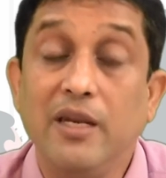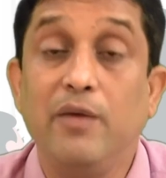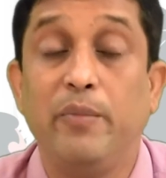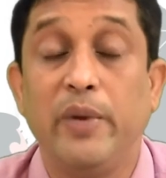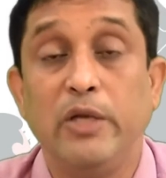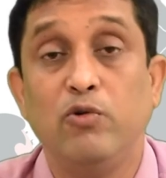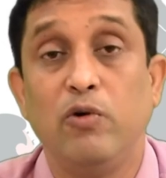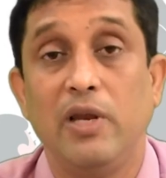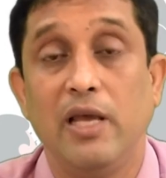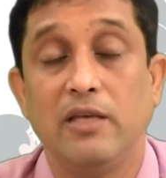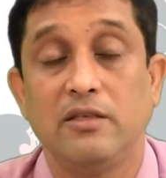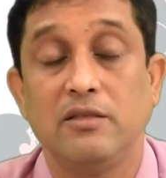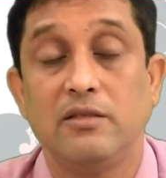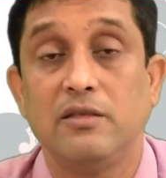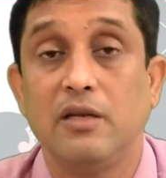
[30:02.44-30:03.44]
video
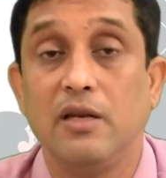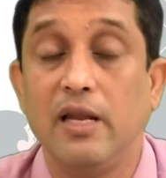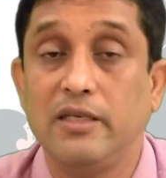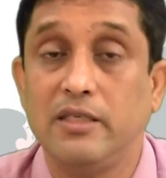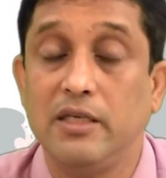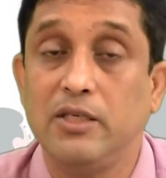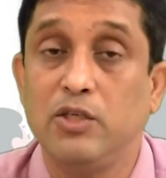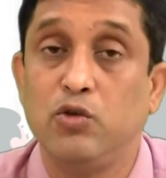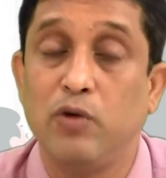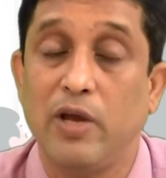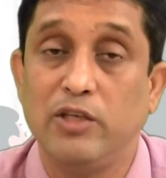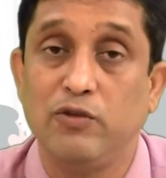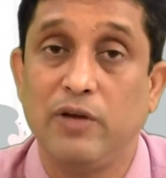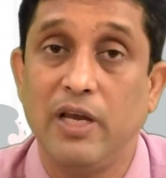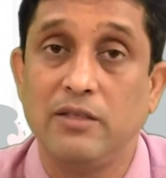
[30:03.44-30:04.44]
lessons relating to
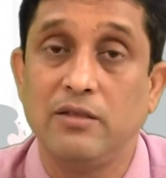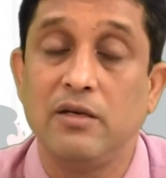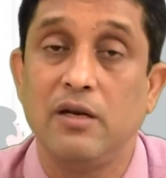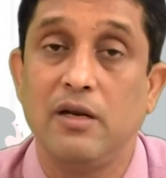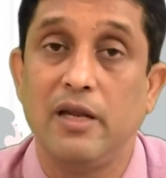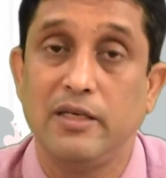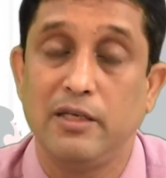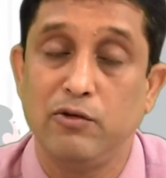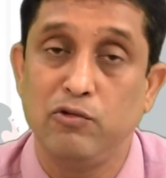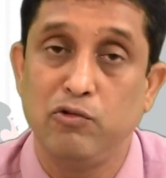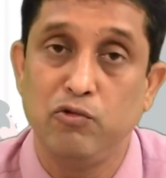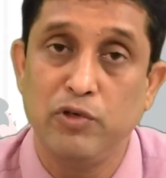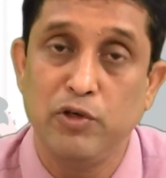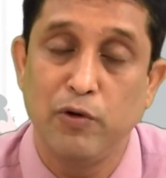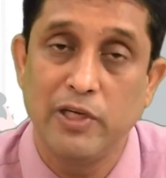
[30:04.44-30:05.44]
education, relating
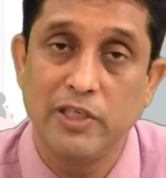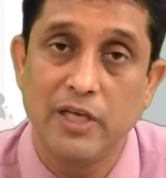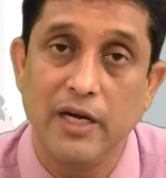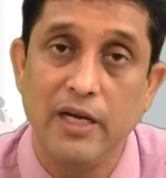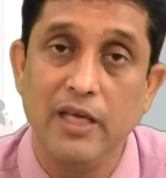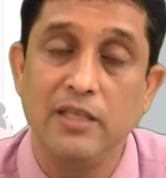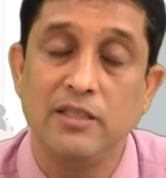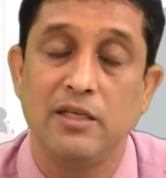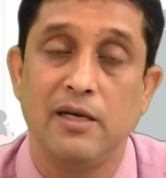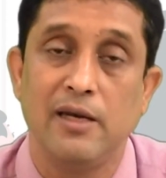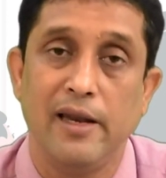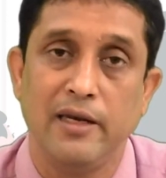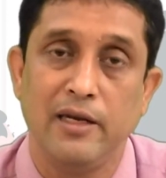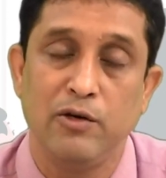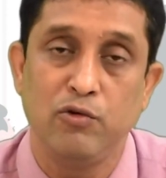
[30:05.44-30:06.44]
to your studies,
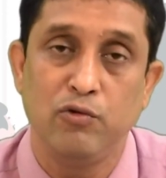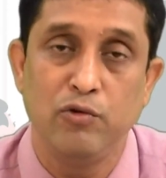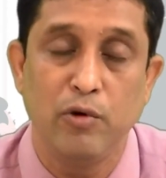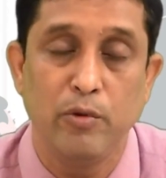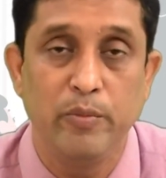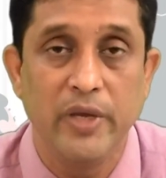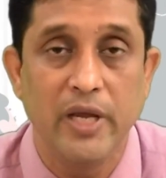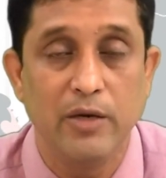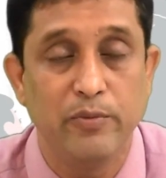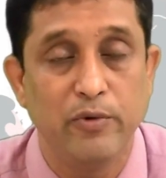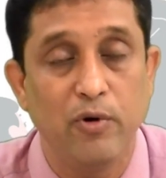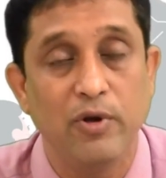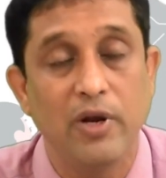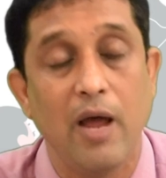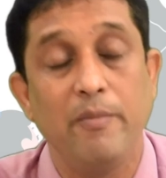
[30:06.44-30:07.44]
relating to your B.Ed
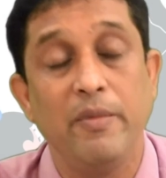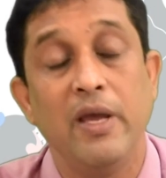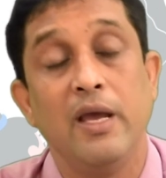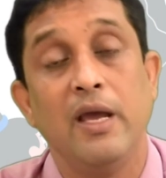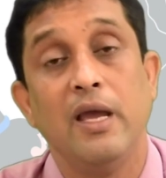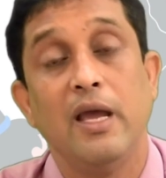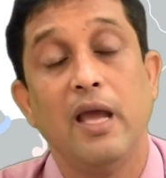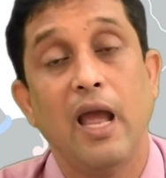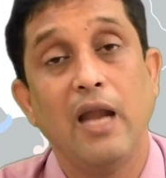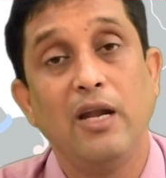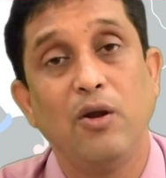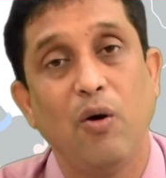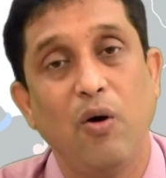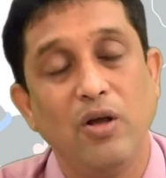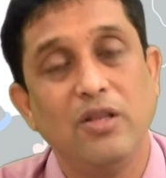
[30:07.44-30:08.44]
program and
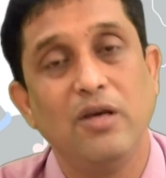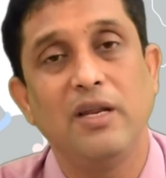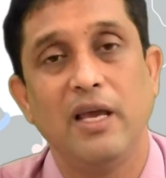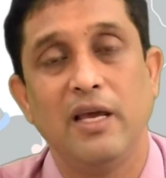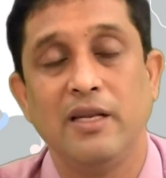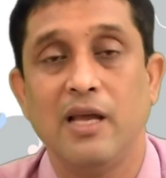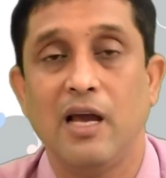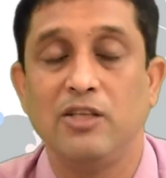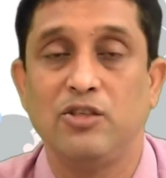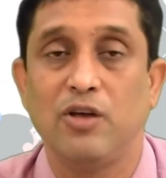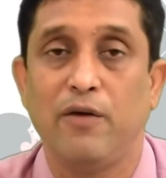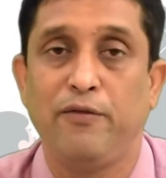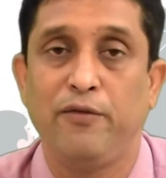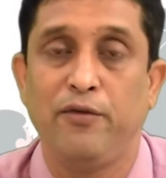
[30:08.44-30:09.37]
other areas of